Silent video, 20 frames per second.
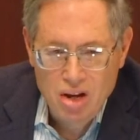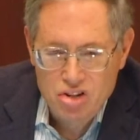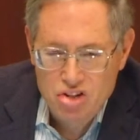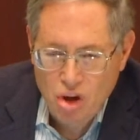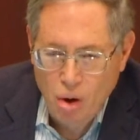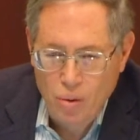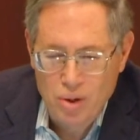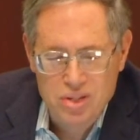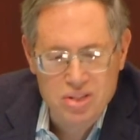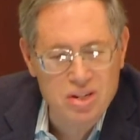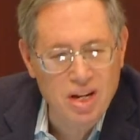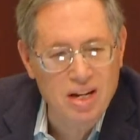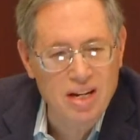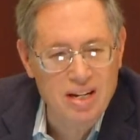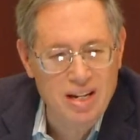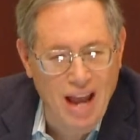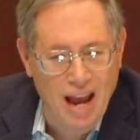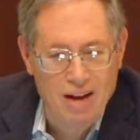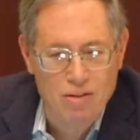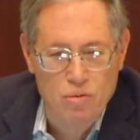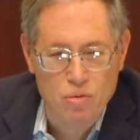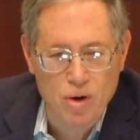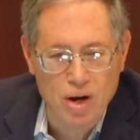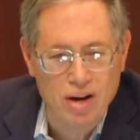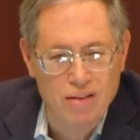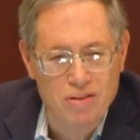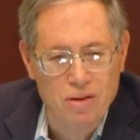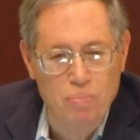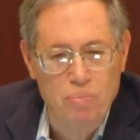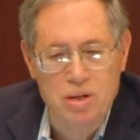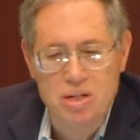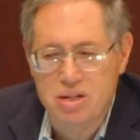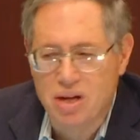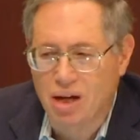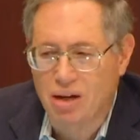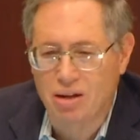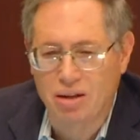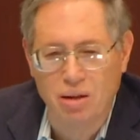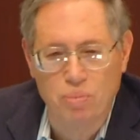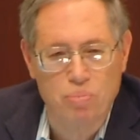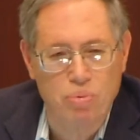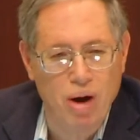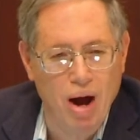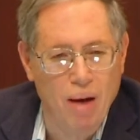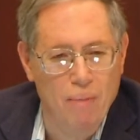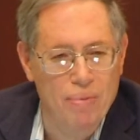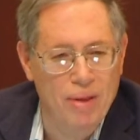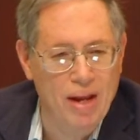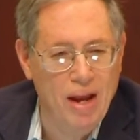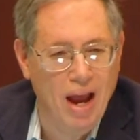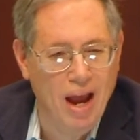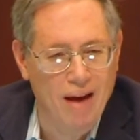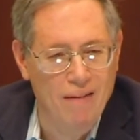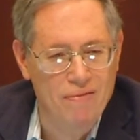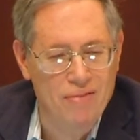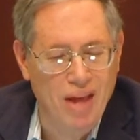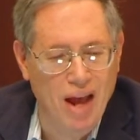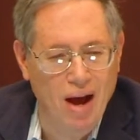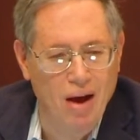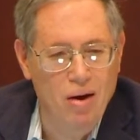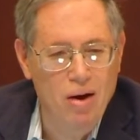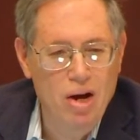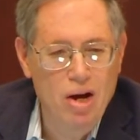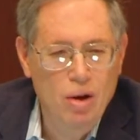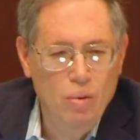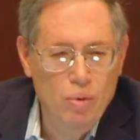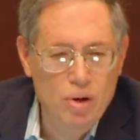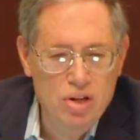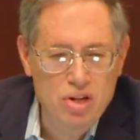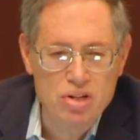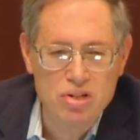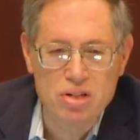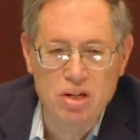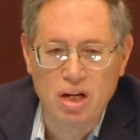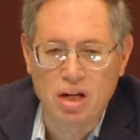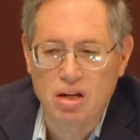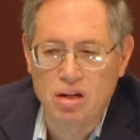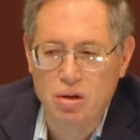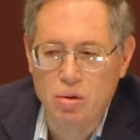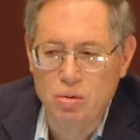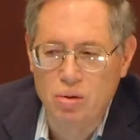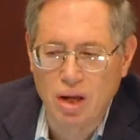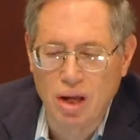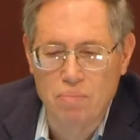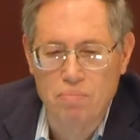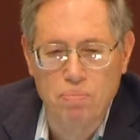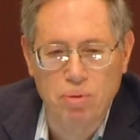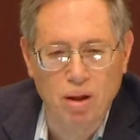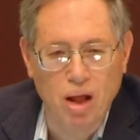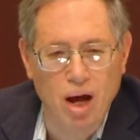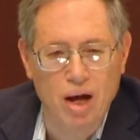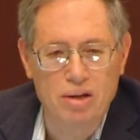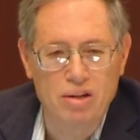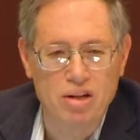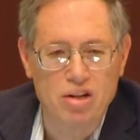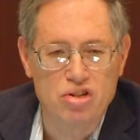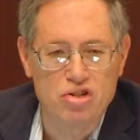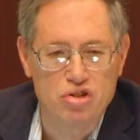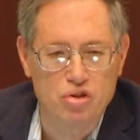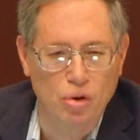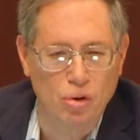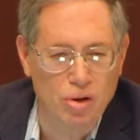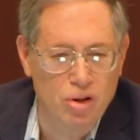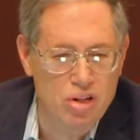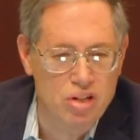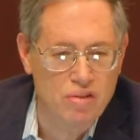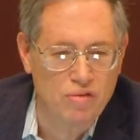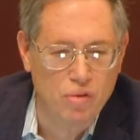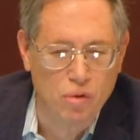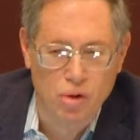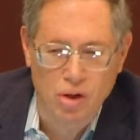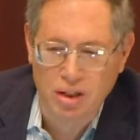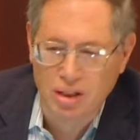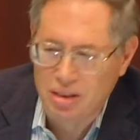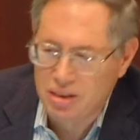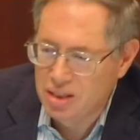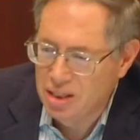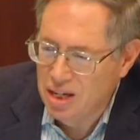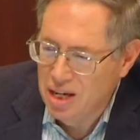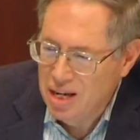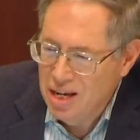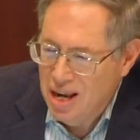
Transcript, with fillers: so as to get rid of the particular problem they have now, which is an acute and blinding shortage of organs?